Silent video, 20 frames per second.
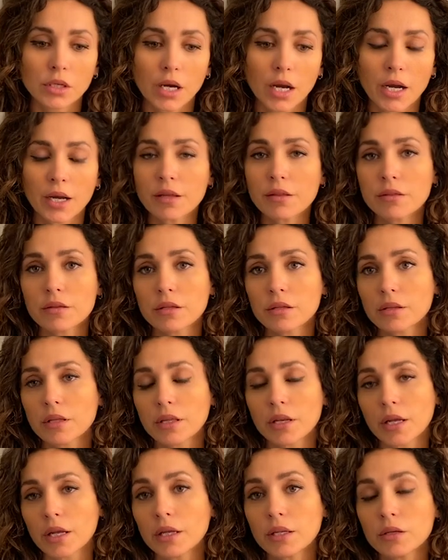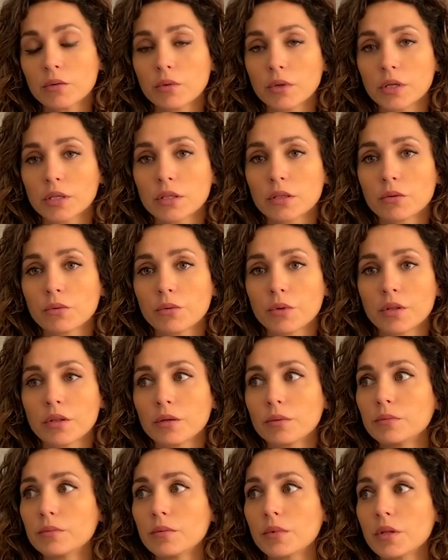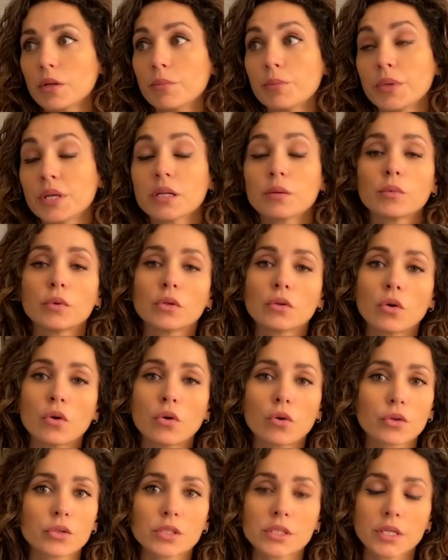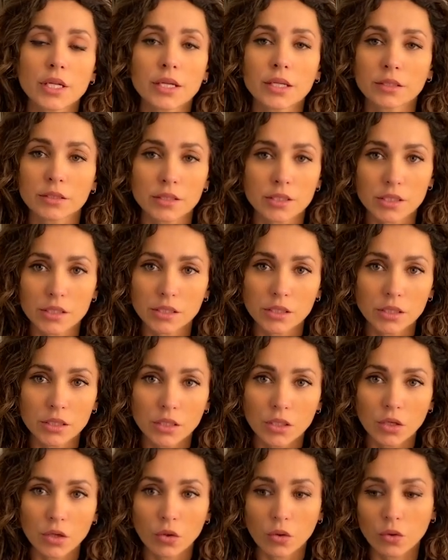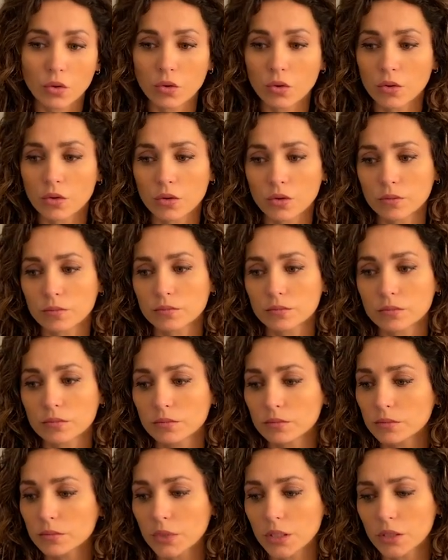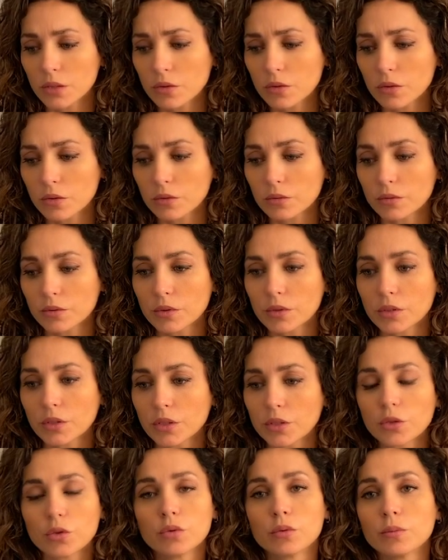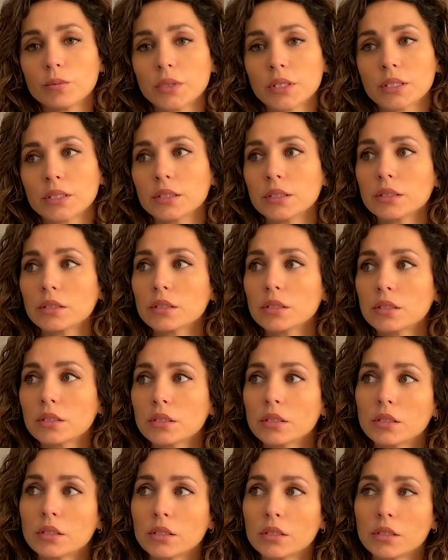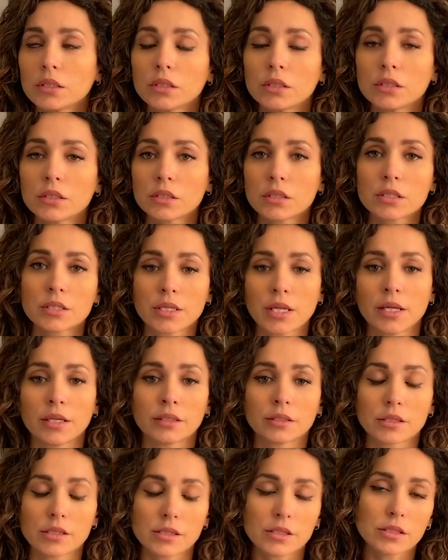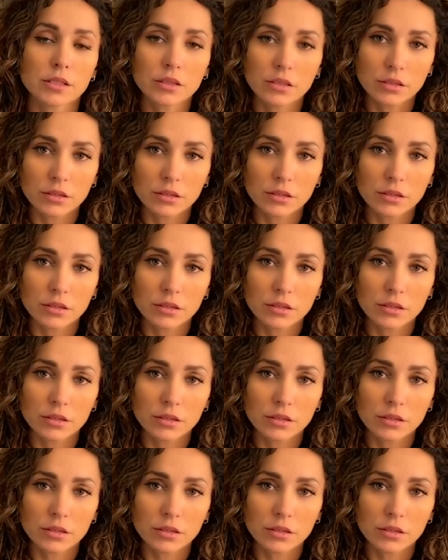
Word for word: I think that anyone with a, um, the minimal core sense or, I don't know, human sense